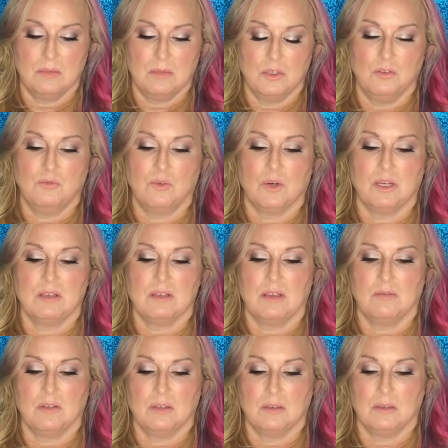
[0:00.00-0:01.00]

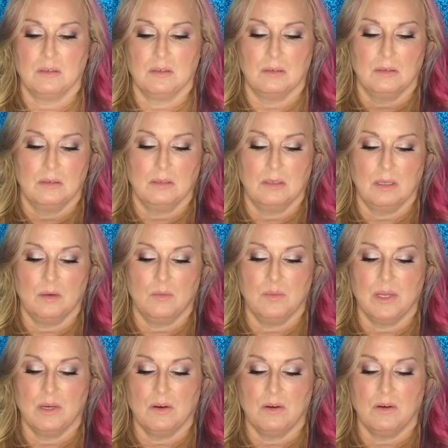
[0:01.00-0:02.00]
247. A little
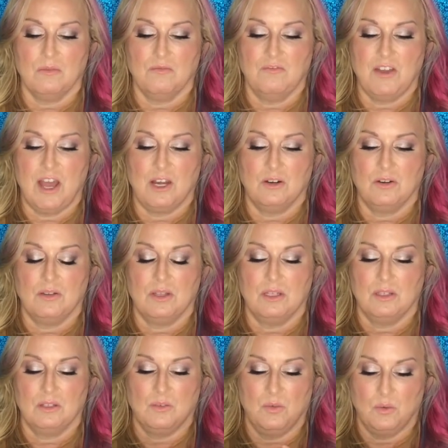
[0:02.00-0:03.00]
bigger, fatter
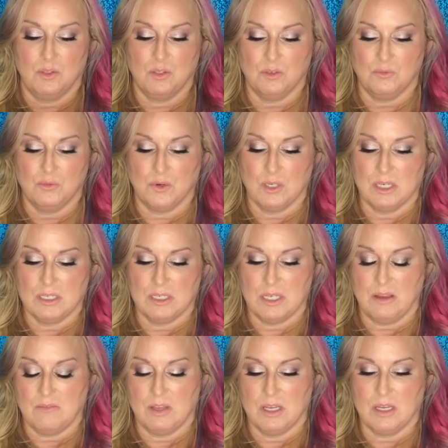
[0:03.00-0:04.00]
than the
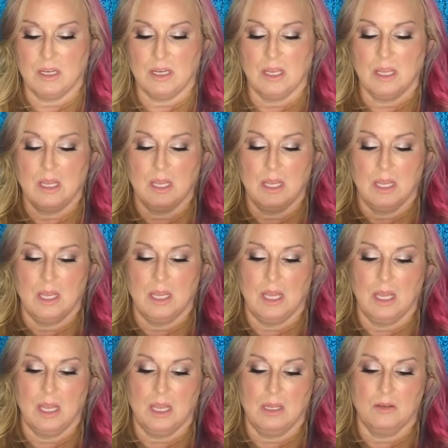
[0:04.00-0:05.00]
247,
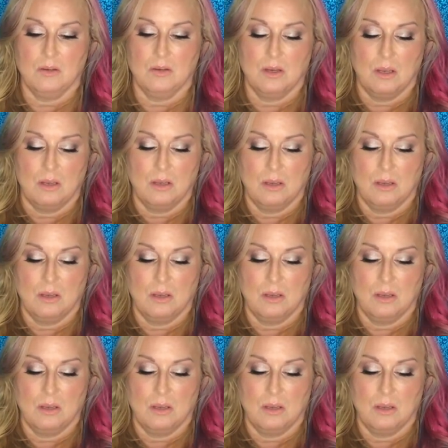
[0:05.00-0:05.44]
and